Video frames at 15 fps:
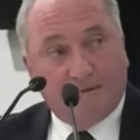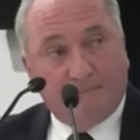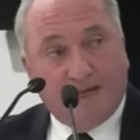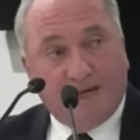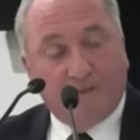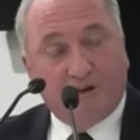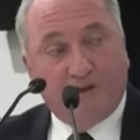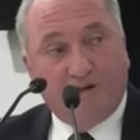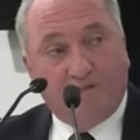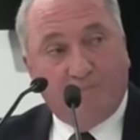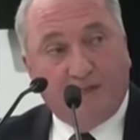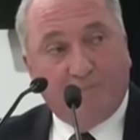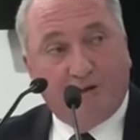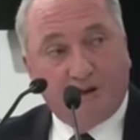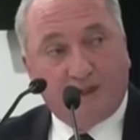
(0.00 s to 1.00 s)
people who have
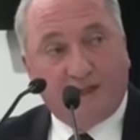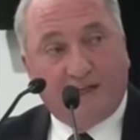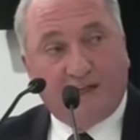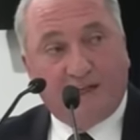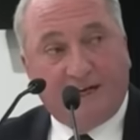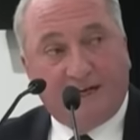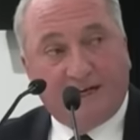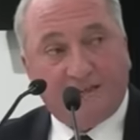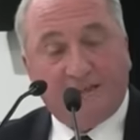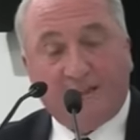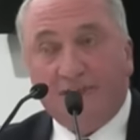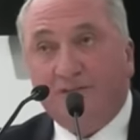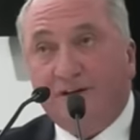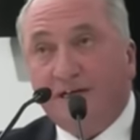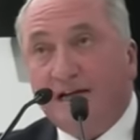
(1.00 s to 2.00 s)
been pushed out of their house to
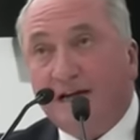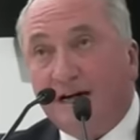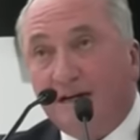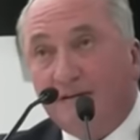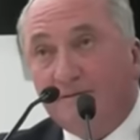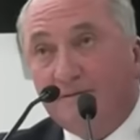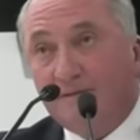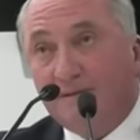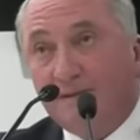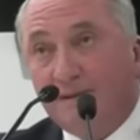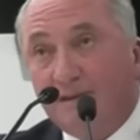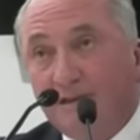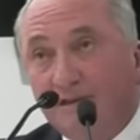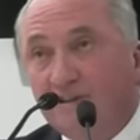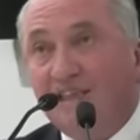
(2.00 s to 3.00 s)
live in a car
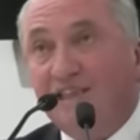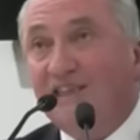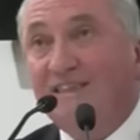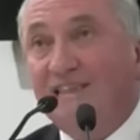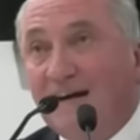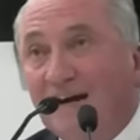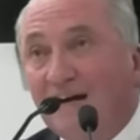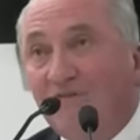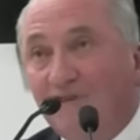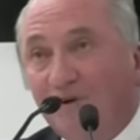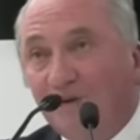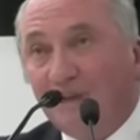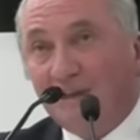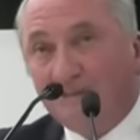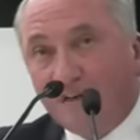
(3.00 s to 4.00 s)
because they just can't
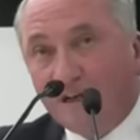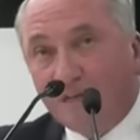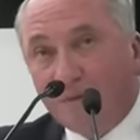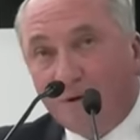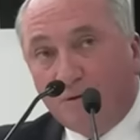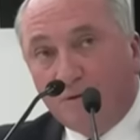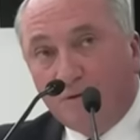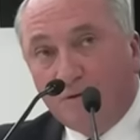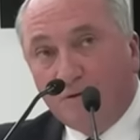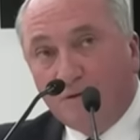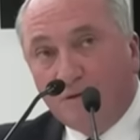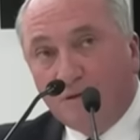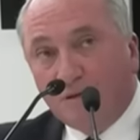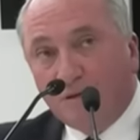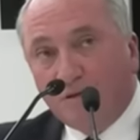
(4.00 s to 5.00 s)
afford to live anymore.
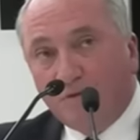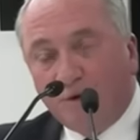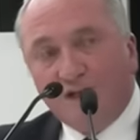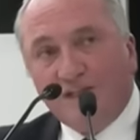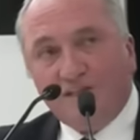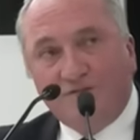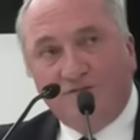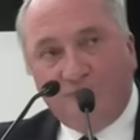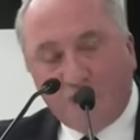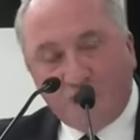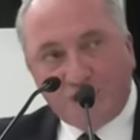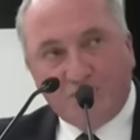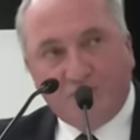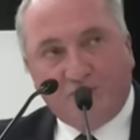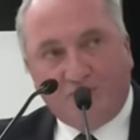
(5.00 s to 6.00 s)
What is the
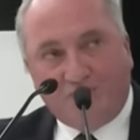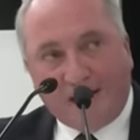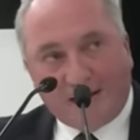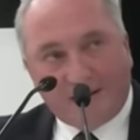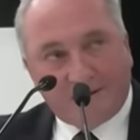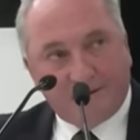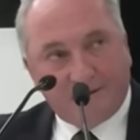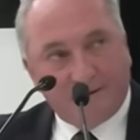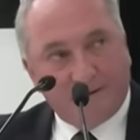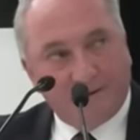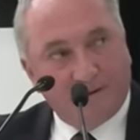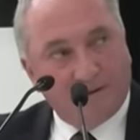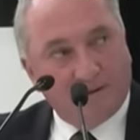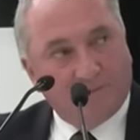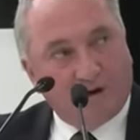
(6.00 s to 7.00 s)
virtue of that?
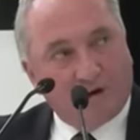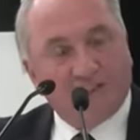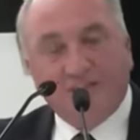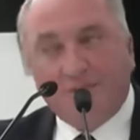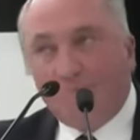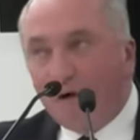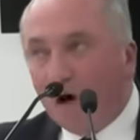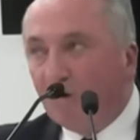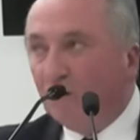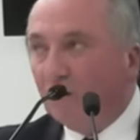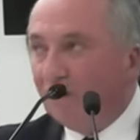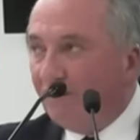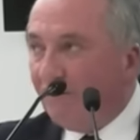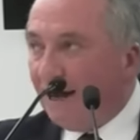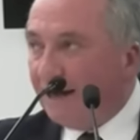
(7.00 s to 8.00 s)
What is the
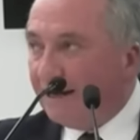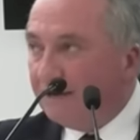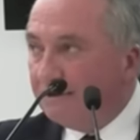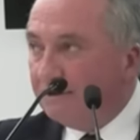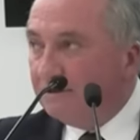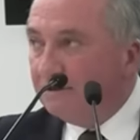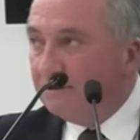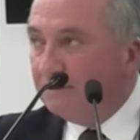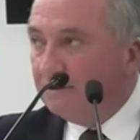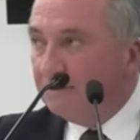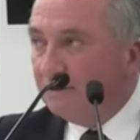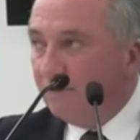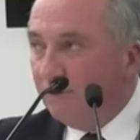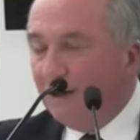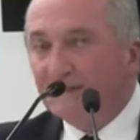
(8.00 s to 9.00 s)
moral of that?
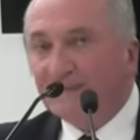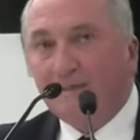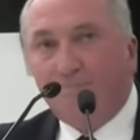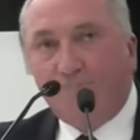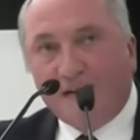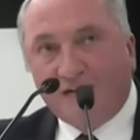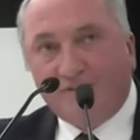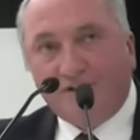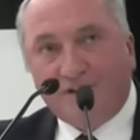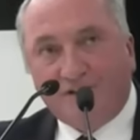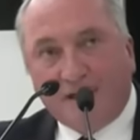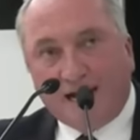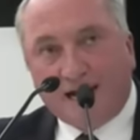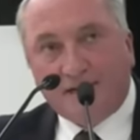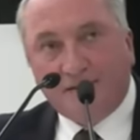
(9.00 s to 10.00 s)
Where is the benefit of
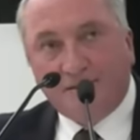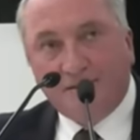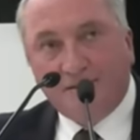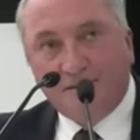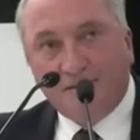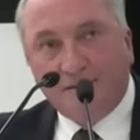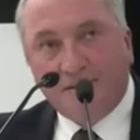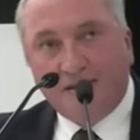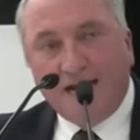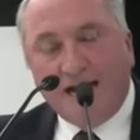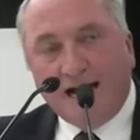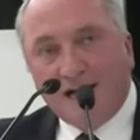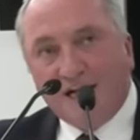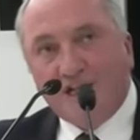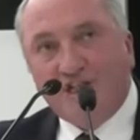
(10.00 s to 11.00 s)
that?
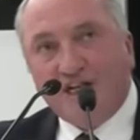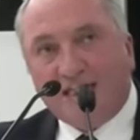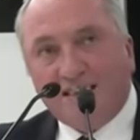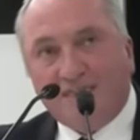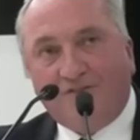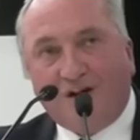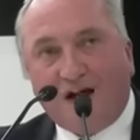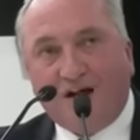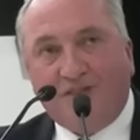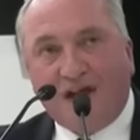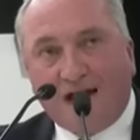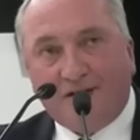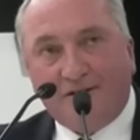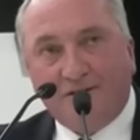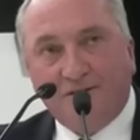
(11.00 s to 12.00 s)
How do you justify
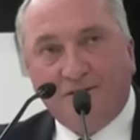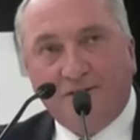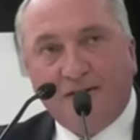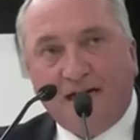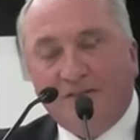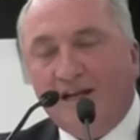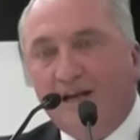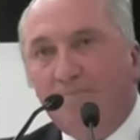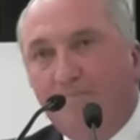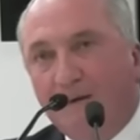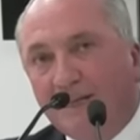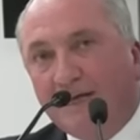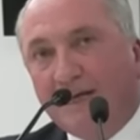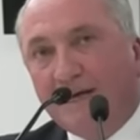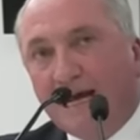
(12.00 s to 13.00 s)
that and that a
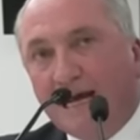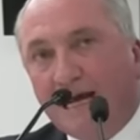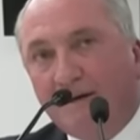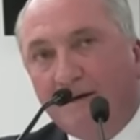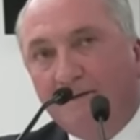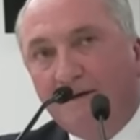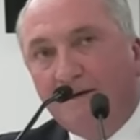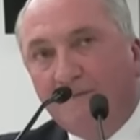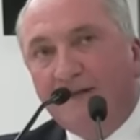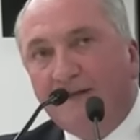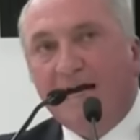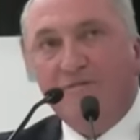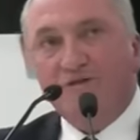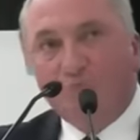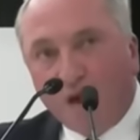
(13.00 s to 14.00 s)
billionaire
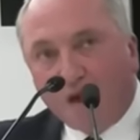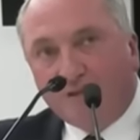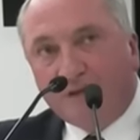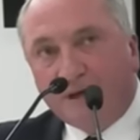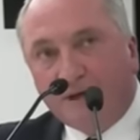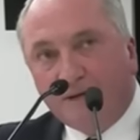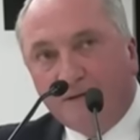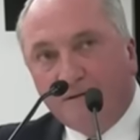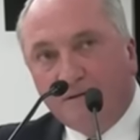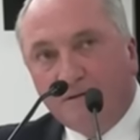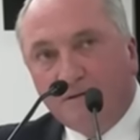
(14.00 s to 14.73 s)
becomes wealthier